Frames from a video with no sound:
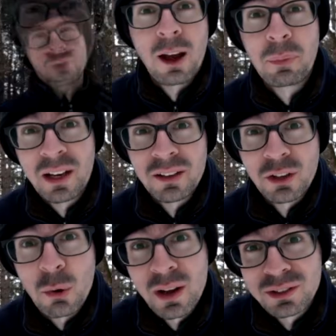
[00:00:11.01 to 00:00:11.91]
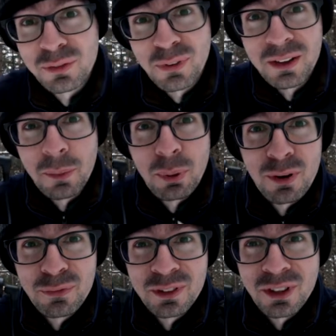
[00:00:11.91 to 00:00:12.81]
I've been on a quest to find the
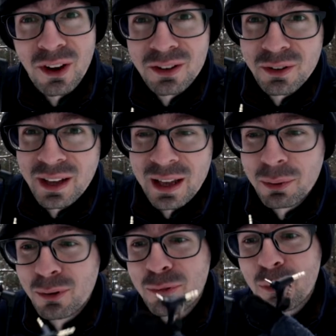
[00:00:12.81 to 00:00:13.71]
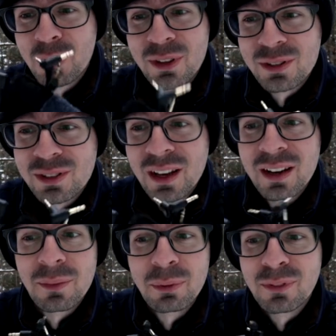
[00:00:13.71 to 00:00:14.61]
perfect audio cable for this
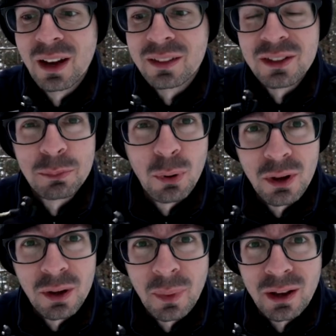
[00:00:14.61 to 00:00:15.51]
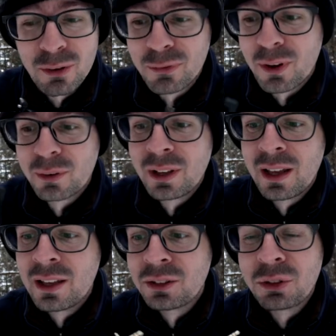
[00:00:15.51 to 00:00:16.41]
setup. We've got this Boya microphone
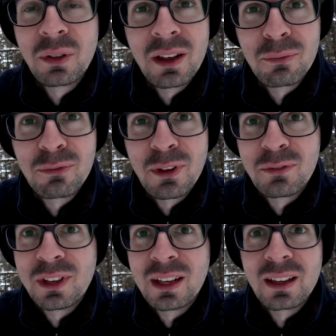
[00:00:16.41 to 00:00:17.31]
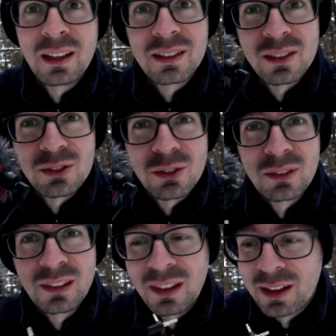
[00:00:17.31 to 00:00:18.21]
to the M50. It's a
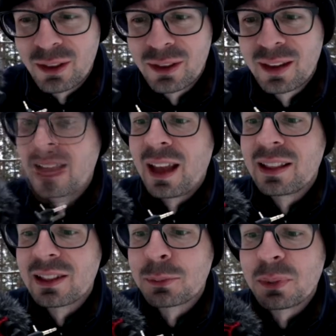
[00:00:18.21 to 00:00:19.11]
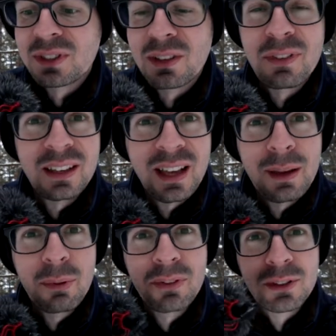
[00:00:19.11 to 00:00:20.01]
certain length and this specific
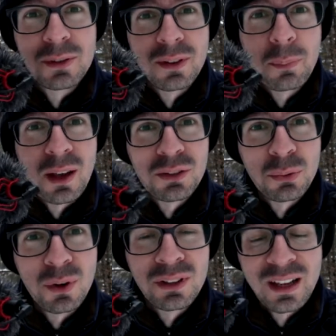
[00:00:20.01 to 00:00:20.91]
cable is the best one